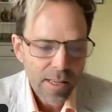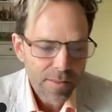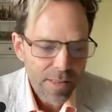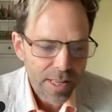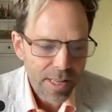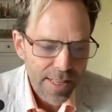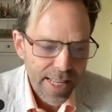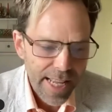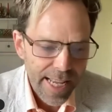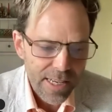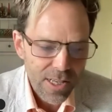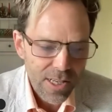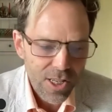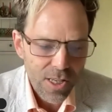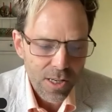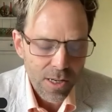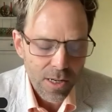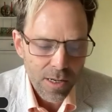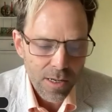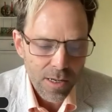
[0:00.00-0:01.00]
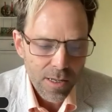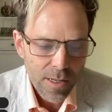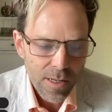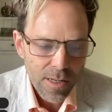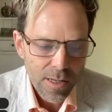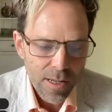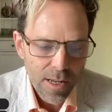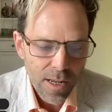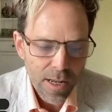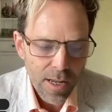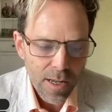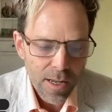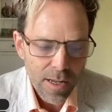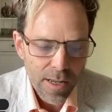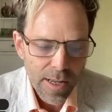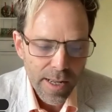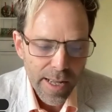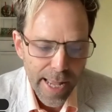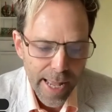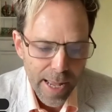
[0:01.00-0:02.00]
this action
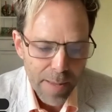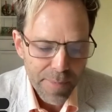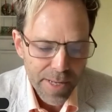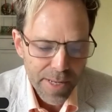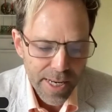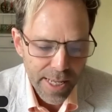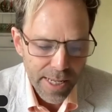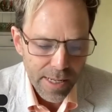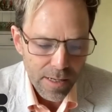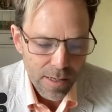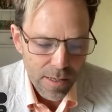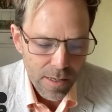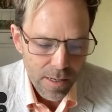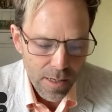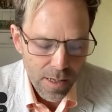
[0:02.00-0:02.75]
happening?